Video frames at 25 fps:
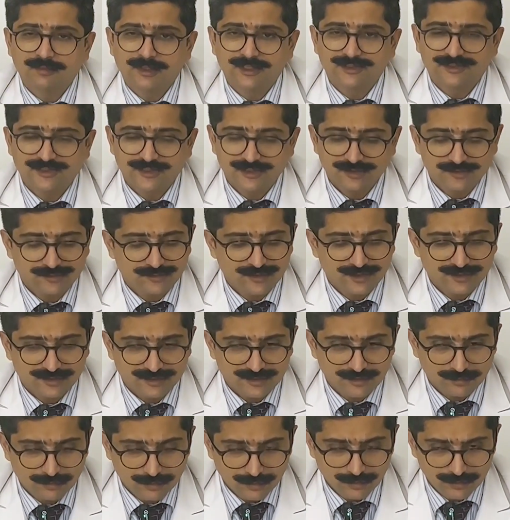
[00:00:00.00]
by 6 weeks
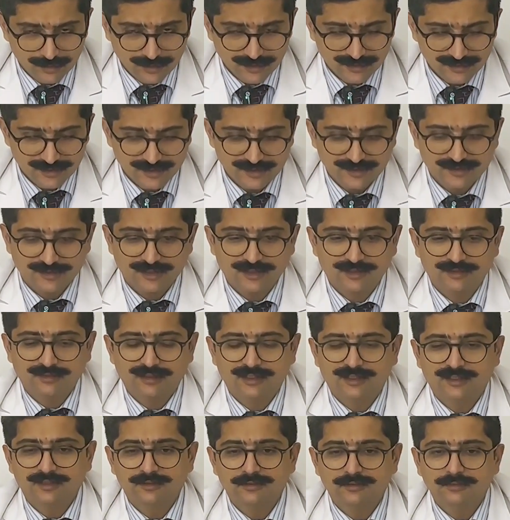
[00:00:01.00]
the boot is
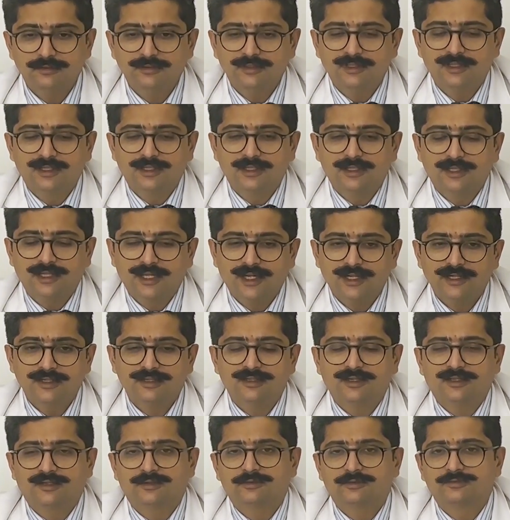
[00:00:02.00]
discontinued,
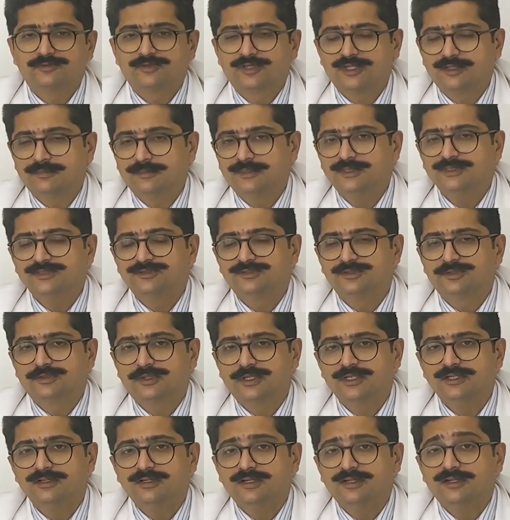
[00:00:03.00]
and around 3 months you
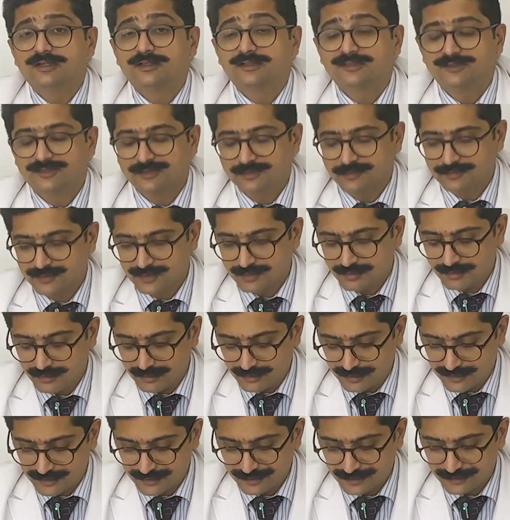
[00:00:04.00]
can resume
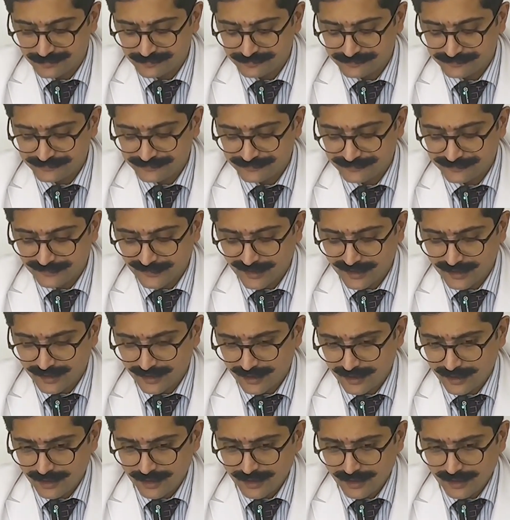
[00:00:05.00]
sports.
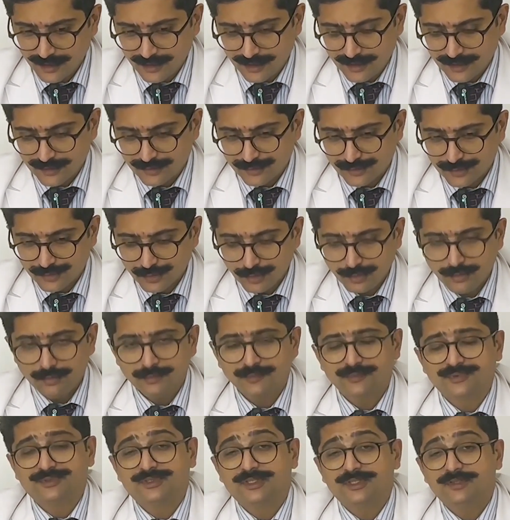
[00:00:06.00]
So
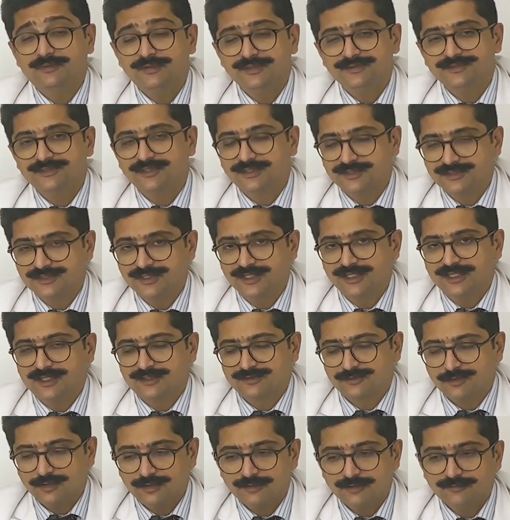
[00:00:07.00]
even surgery
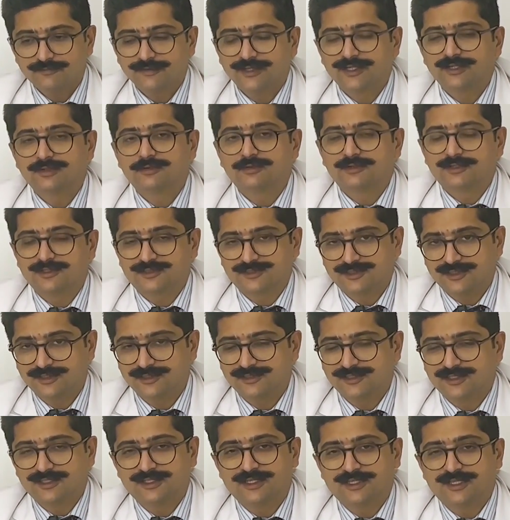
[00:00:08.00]
has got very good
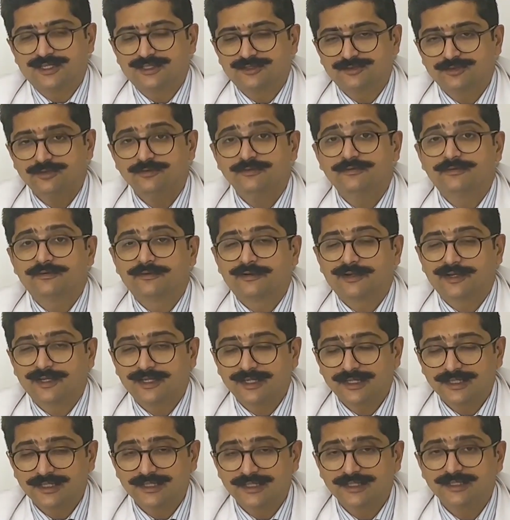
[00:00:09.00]
results in case of
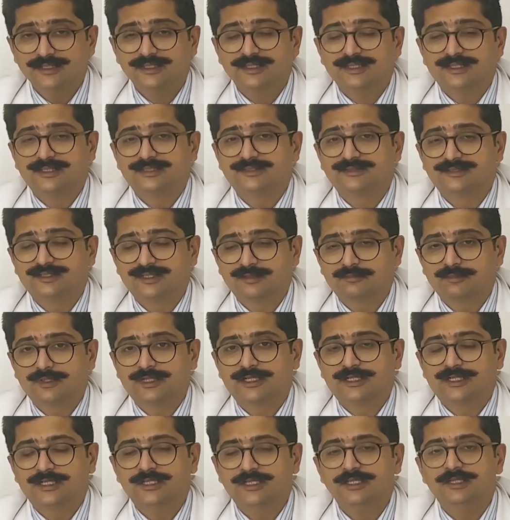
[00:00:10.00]
recurrent
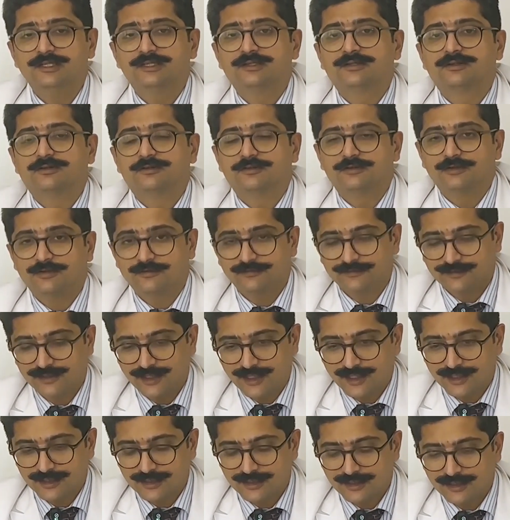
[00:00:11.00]
instability of the
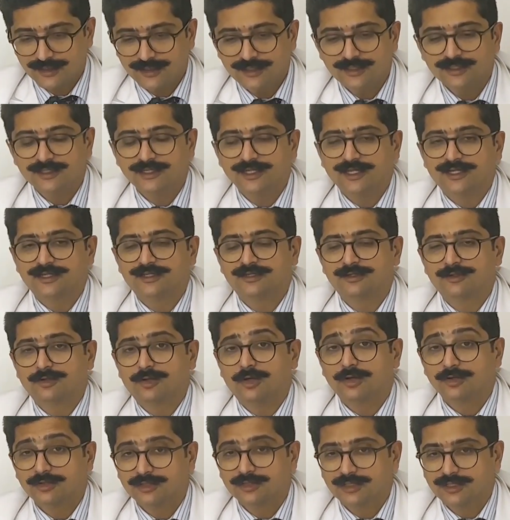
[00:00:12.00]
ankle, and in
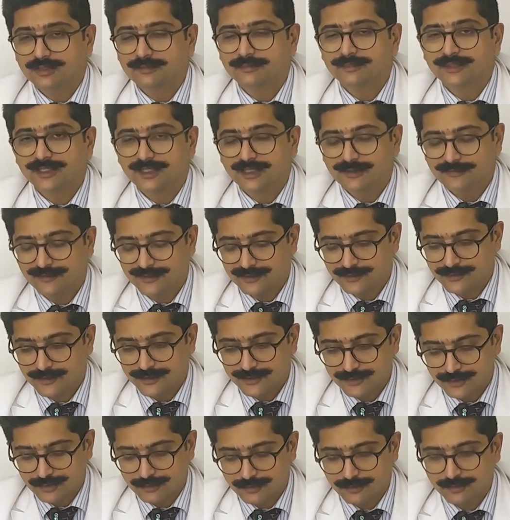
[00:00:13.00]
long term
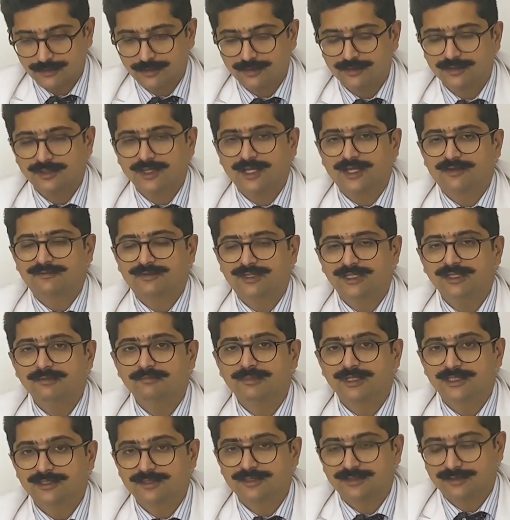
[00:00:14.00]
individuals should not have any
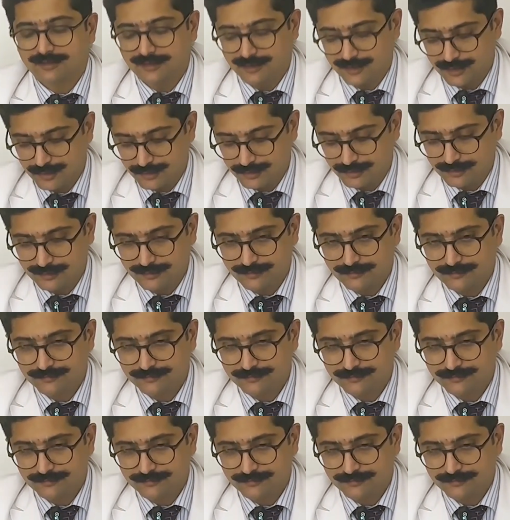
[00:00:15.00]
major issues.